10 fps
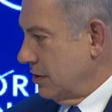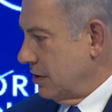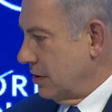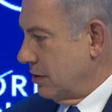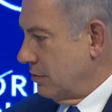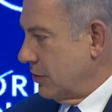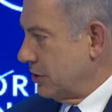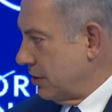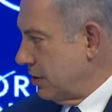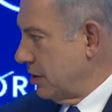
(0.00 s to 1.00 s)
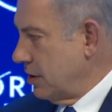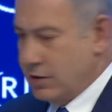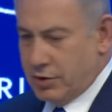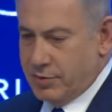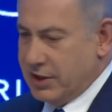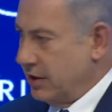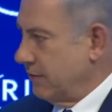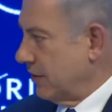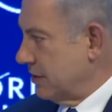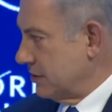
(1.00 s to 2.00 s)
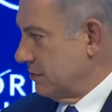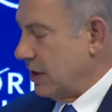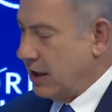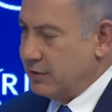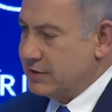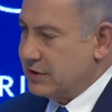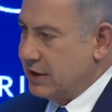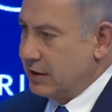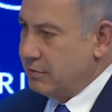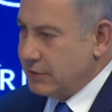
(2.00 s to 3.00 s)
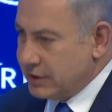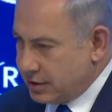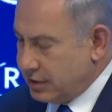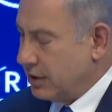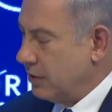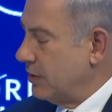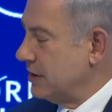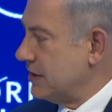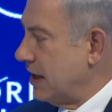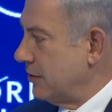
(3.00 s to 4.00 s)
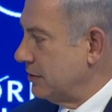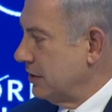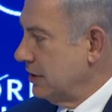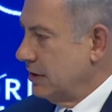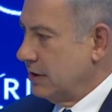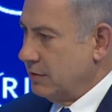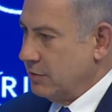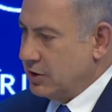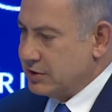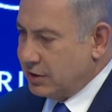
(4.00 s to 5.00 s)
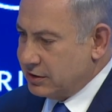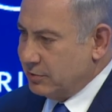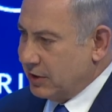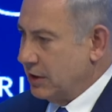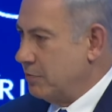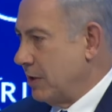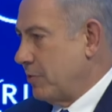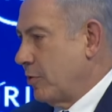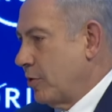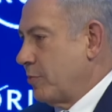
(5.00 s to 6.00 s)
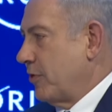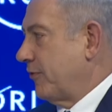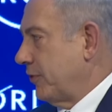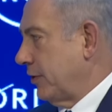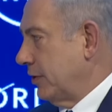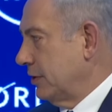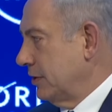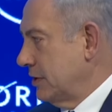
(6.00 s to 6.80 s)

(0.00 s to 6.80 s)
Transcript: Uh, modernity or medievalism? I would say modernity wins out because ultimately people would prefer uh,